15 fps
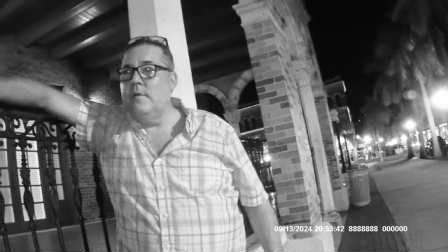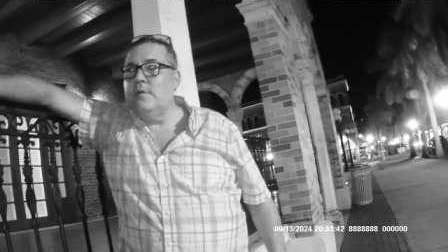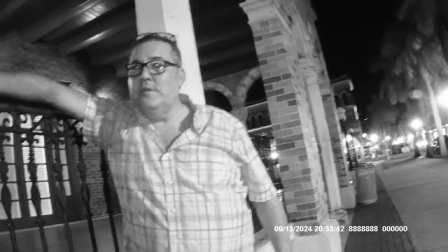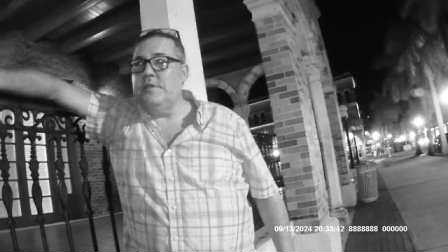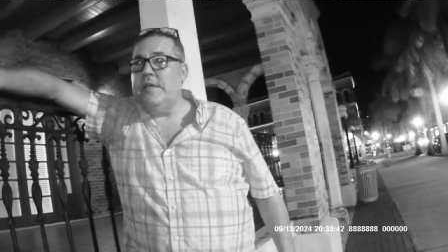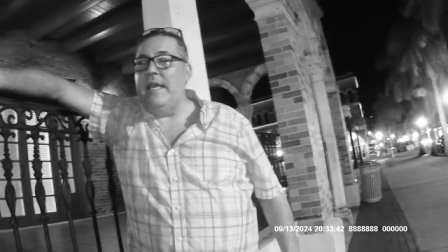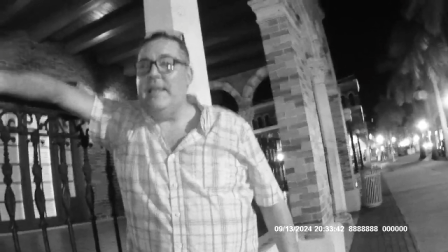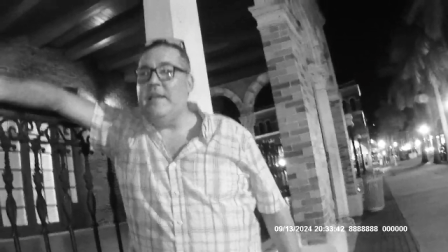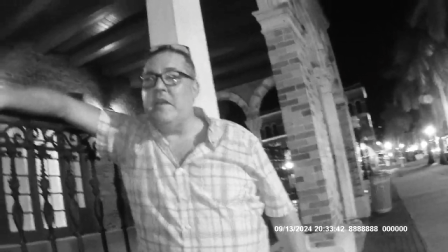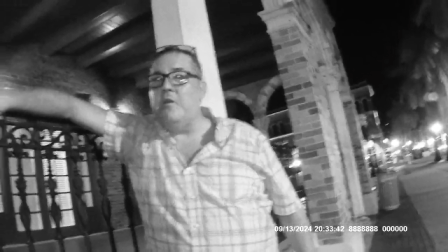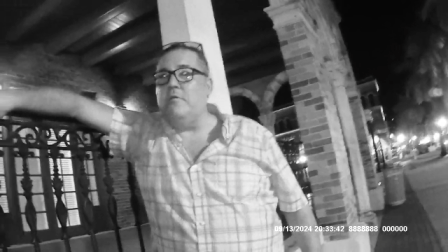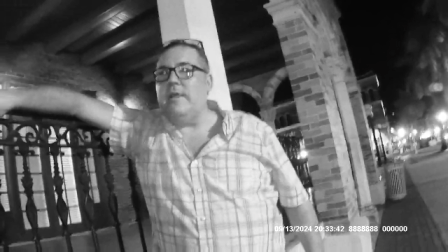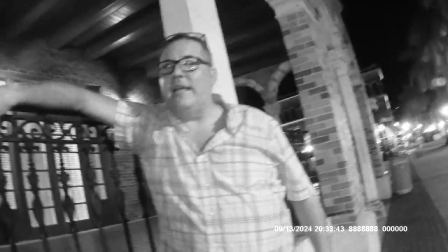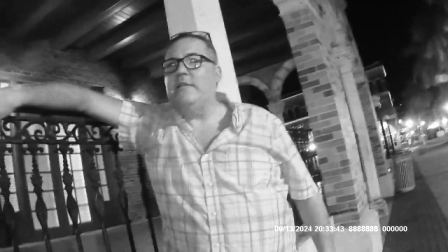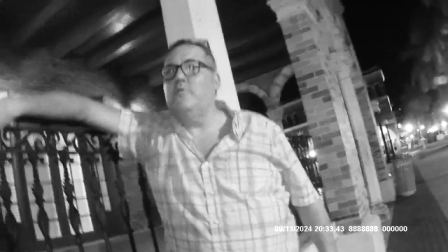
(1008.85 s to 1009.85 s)
Satan
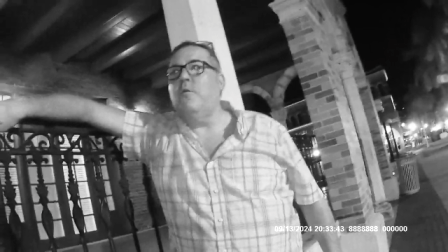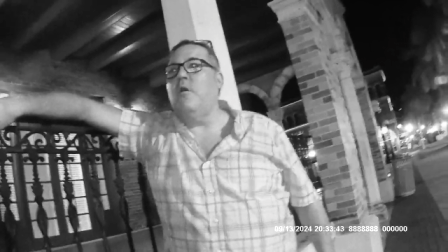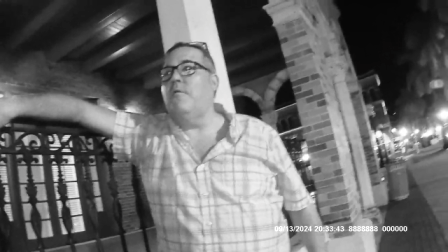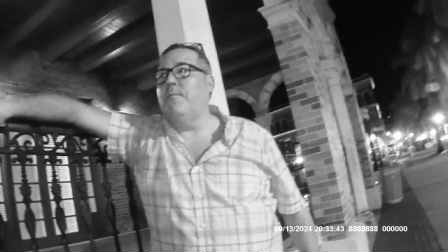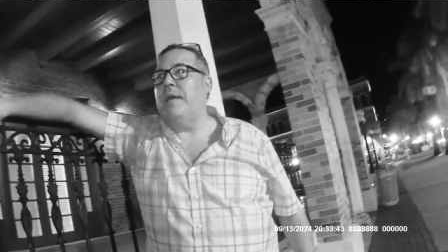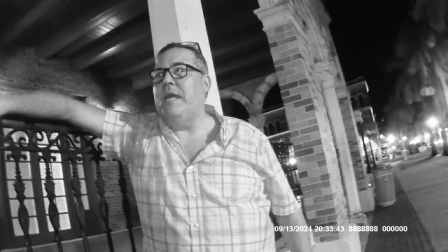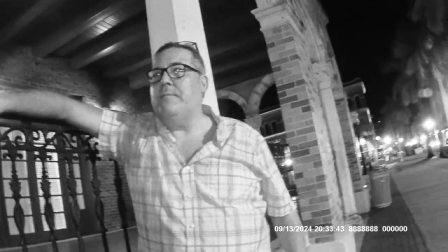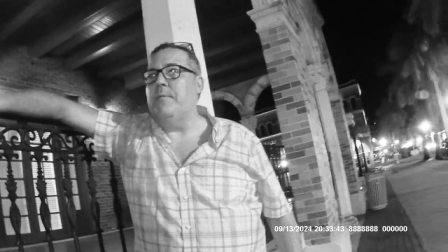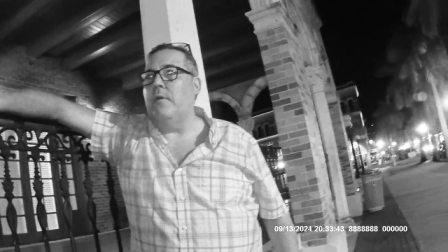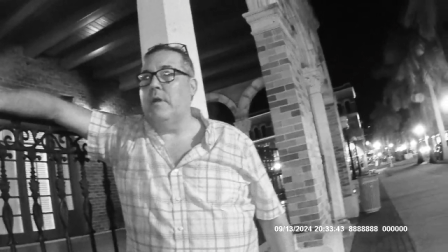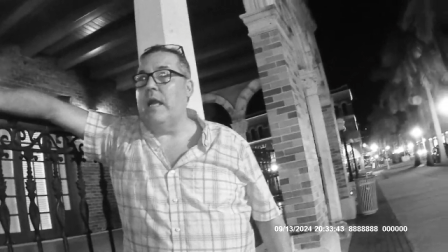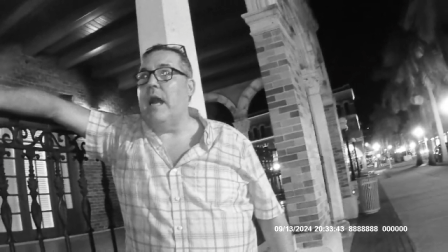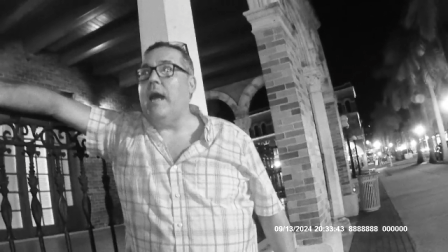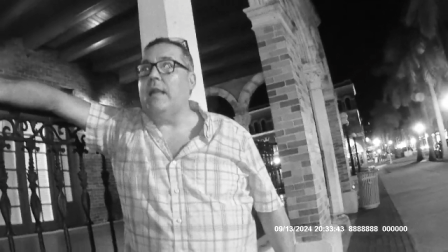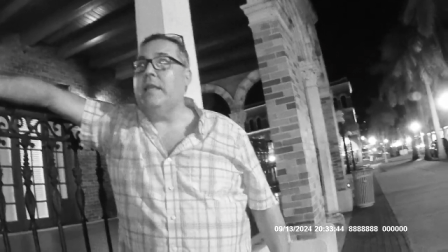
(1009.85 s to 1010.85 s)
killed like 12 people.
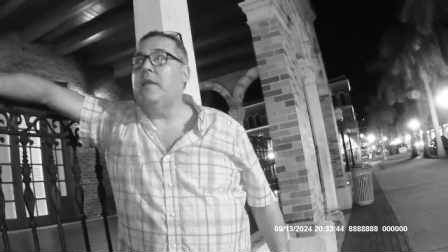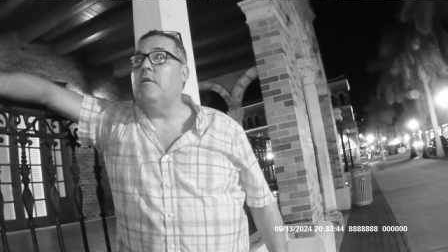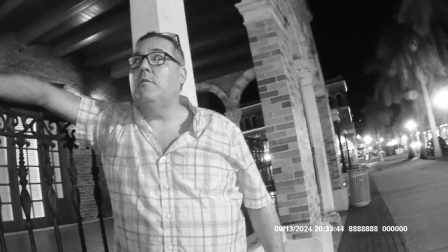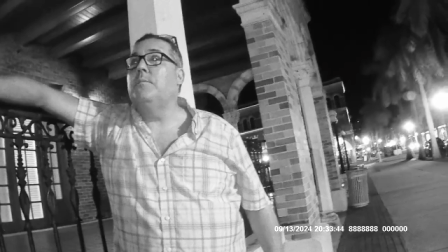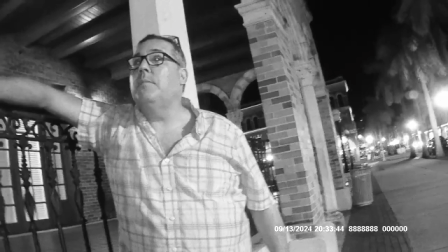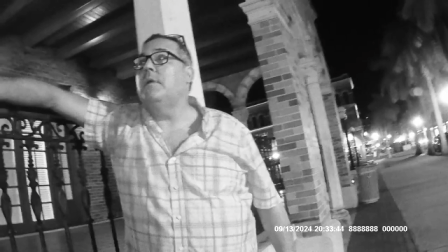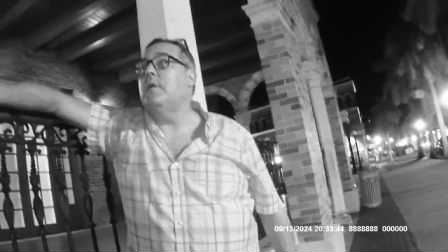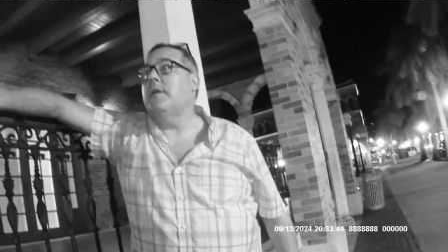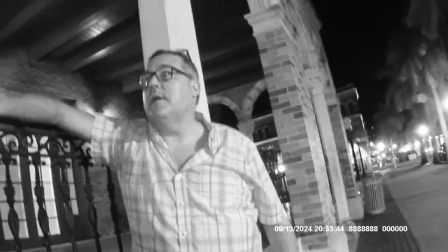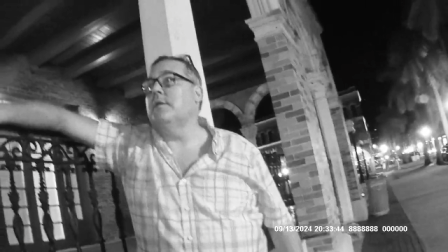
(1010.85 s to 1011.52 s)
God killed millions.